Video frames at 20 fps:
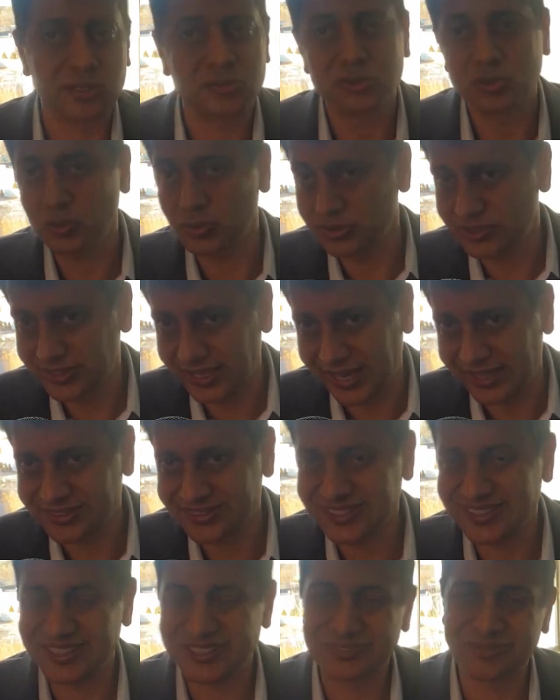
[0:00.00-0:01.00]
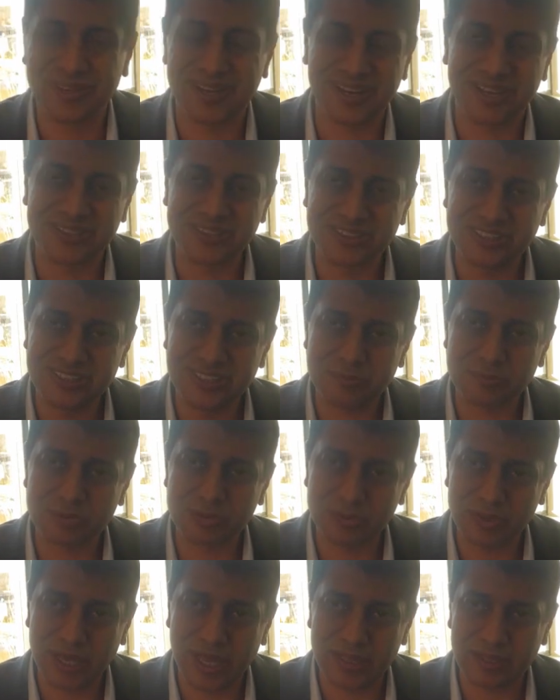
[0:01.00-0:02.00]
And so is cancer as well, and see them
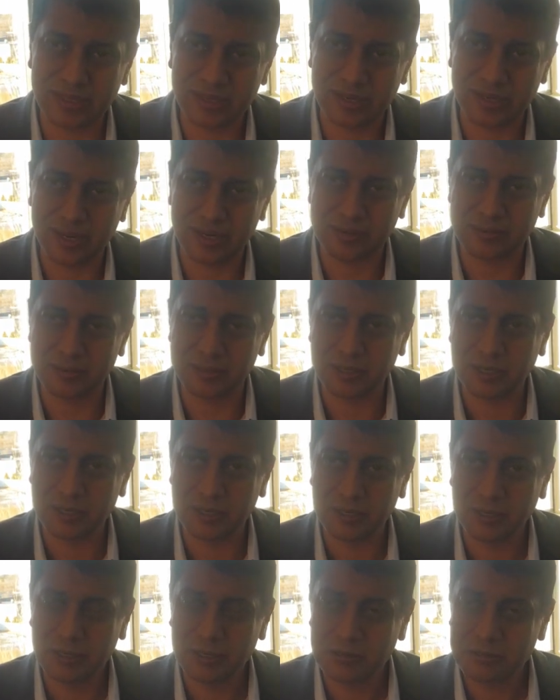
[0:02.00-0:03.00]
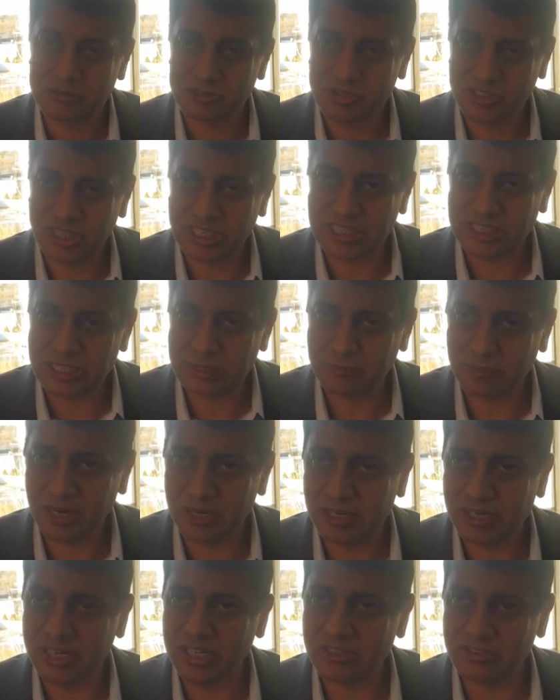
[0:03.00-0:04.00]
together and screen them
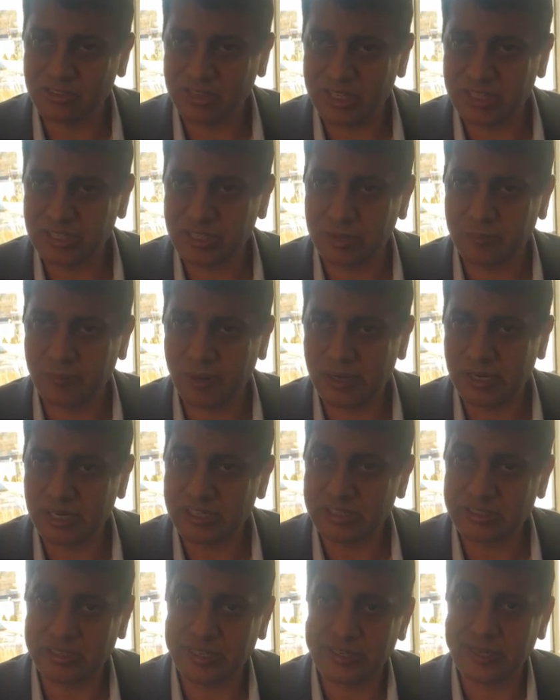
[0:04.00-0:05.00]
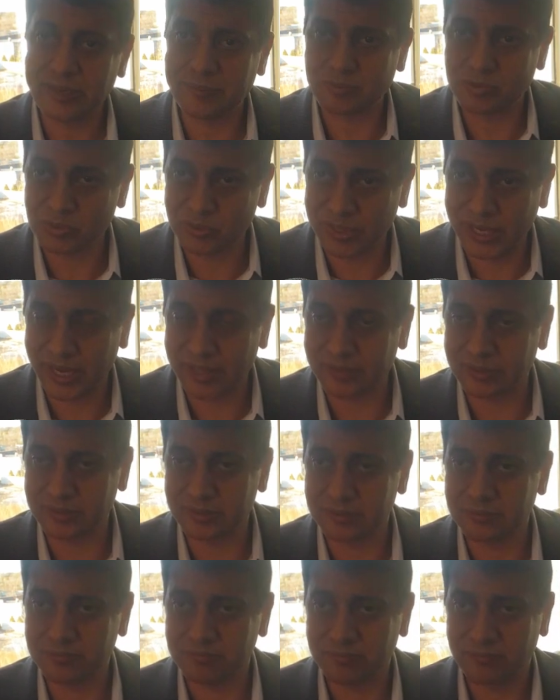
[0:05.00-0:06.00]
early, treat them
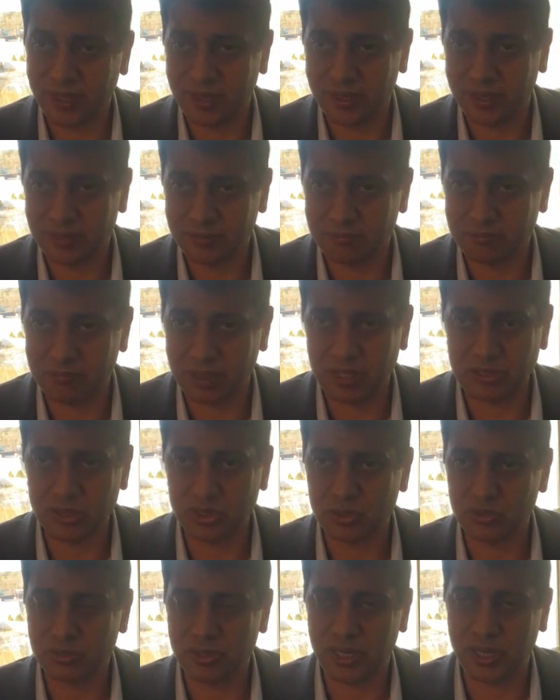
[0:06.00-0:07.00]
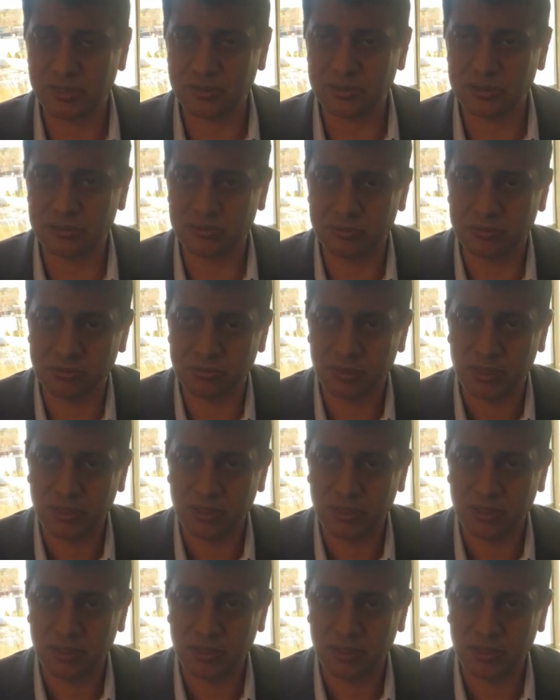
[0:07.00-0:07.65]
together, and make sure that you